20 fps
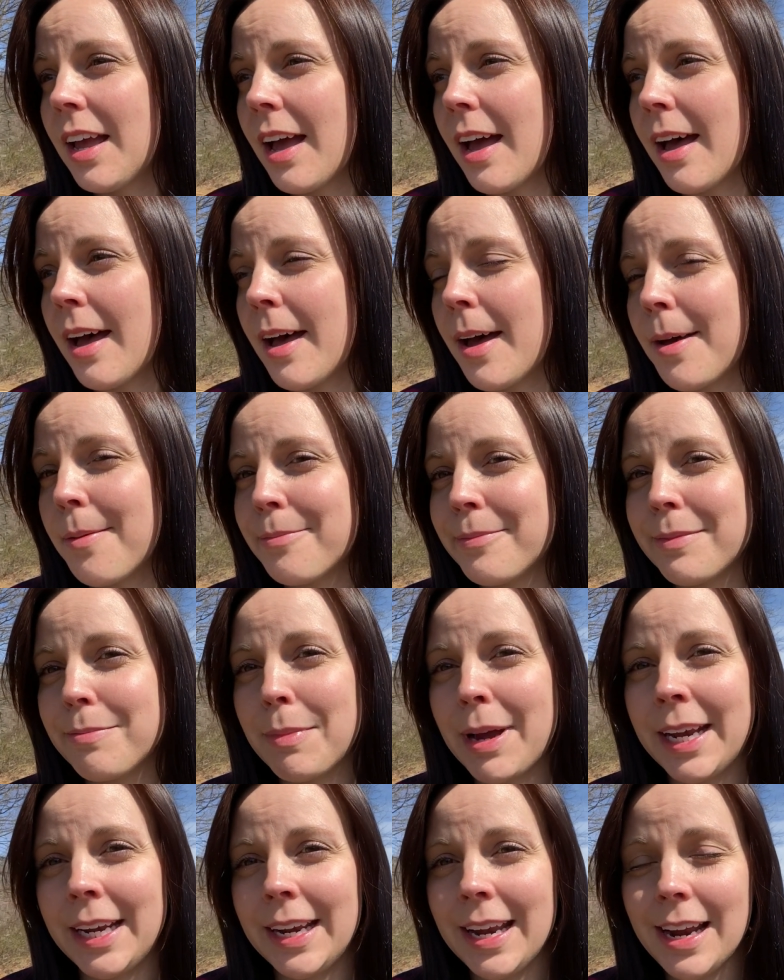
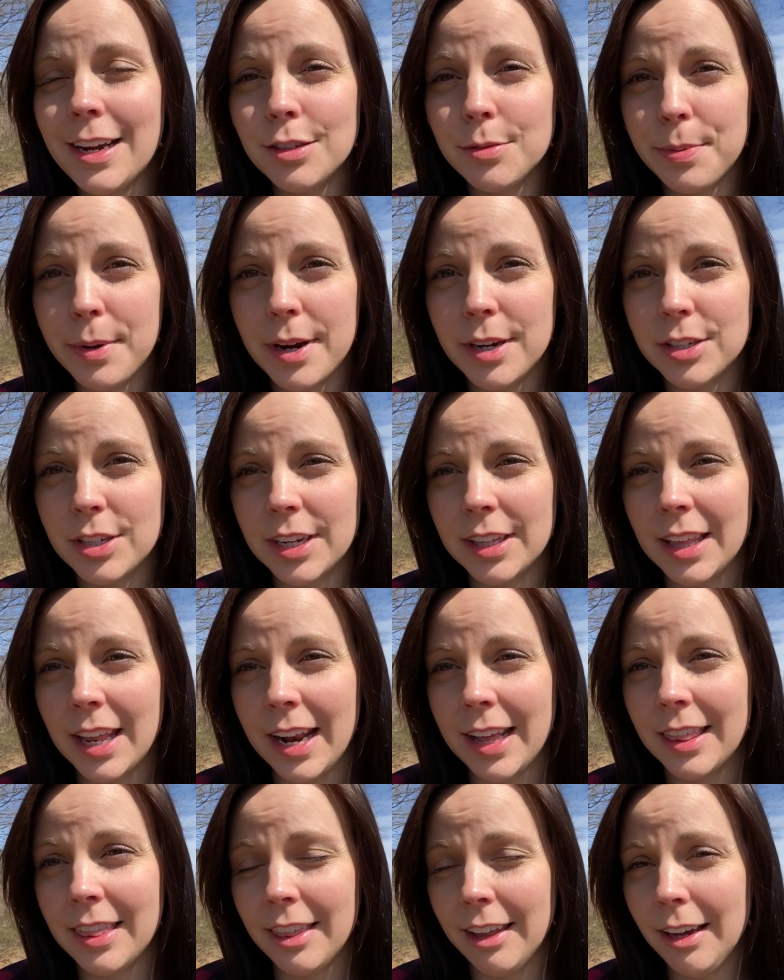My next project that
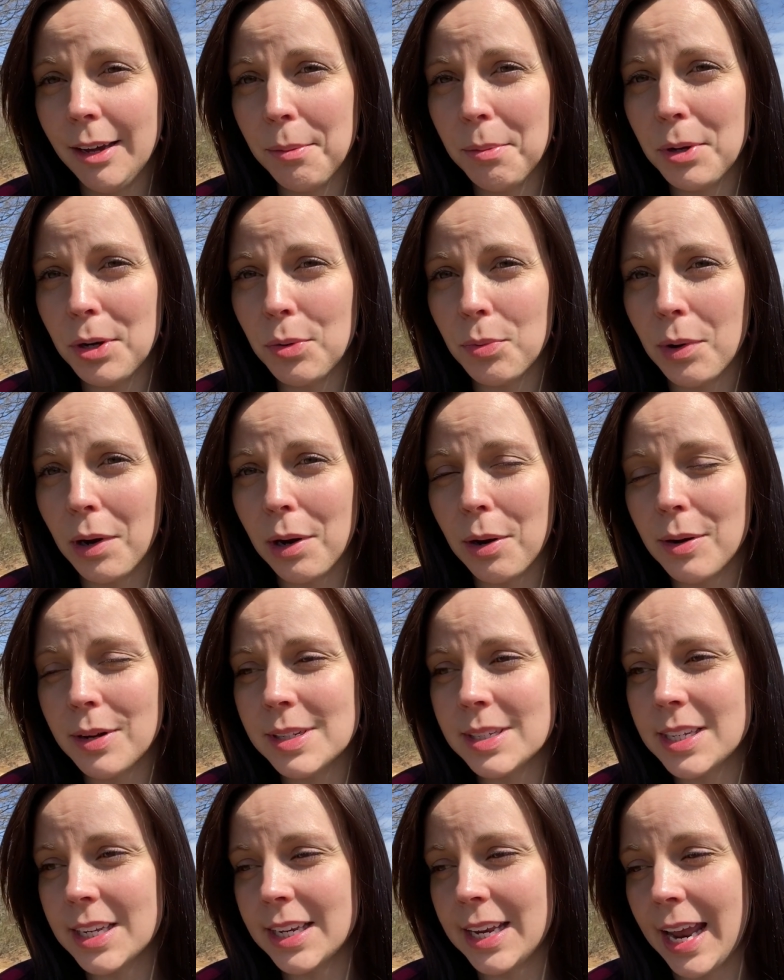I think I'm going to work
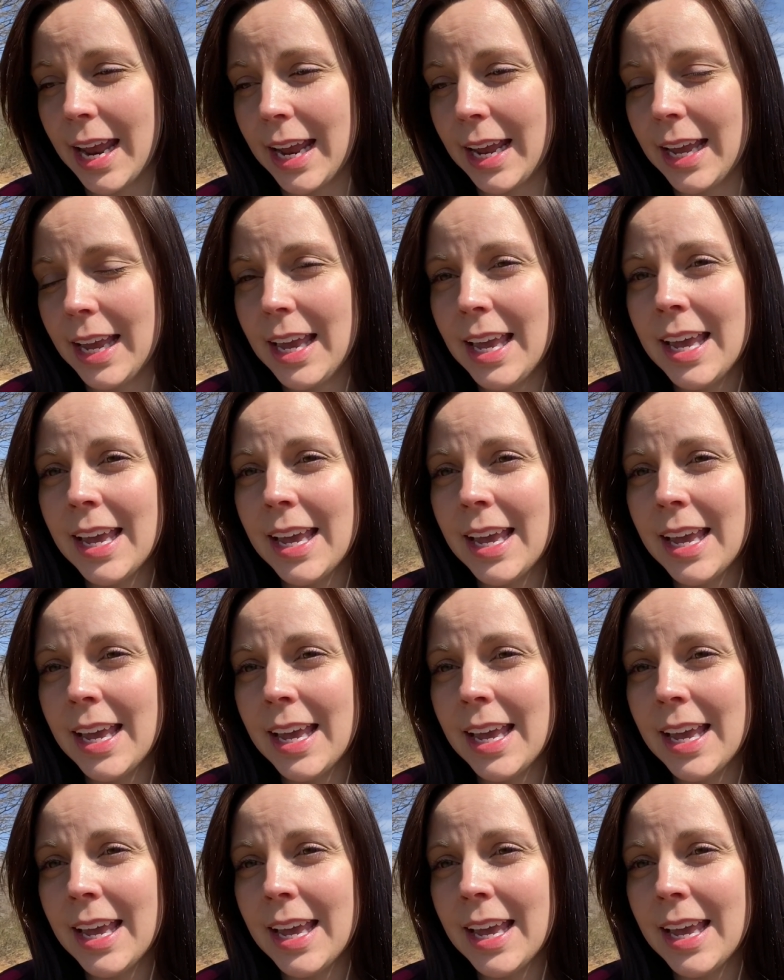on today